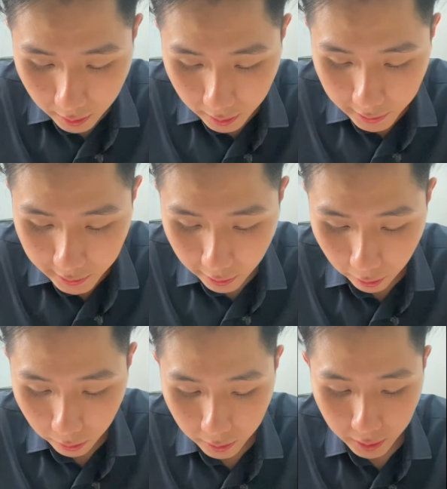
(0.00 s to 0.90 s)

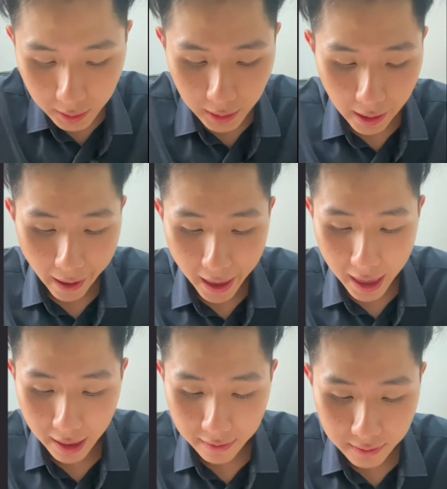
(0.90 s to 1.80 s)
So,
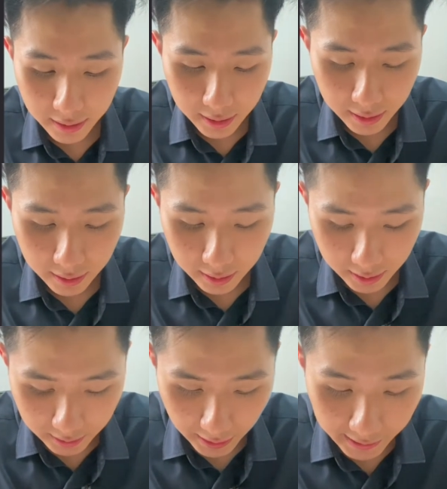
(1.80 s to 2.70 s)
and
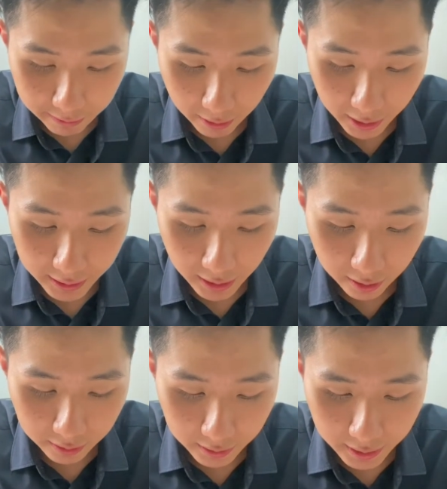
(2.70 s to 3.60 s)
let's write
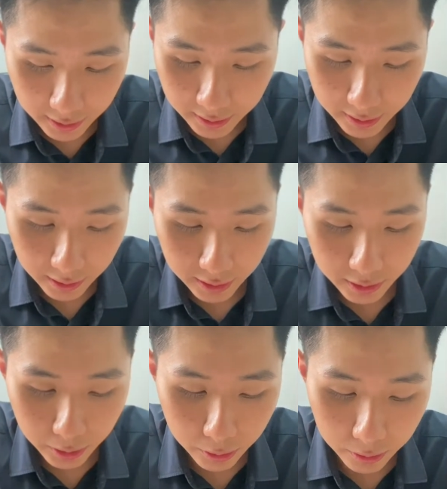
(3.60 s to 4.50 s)
down the
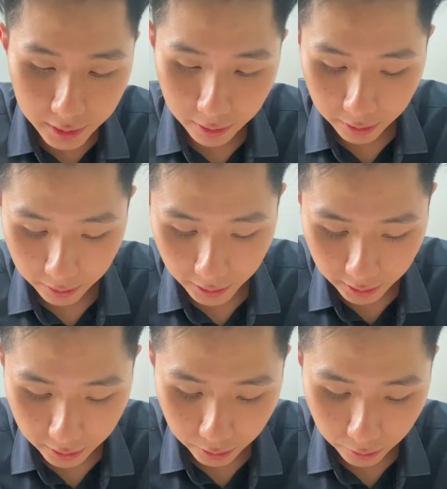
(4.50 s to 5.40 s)
2, 0
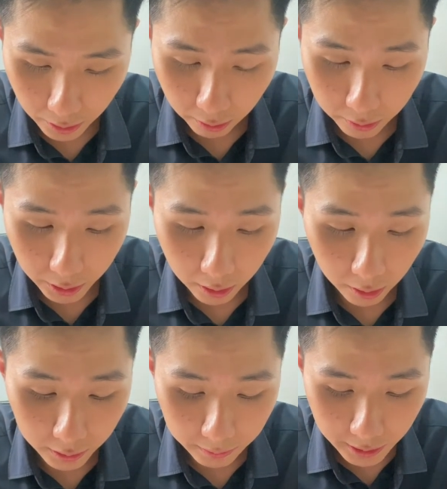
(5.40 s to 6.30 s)
into our
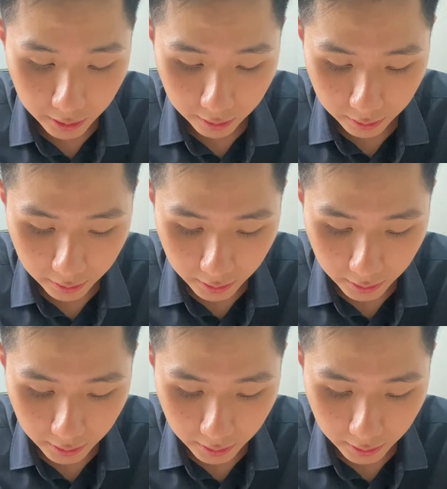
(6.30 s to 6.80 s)
column here.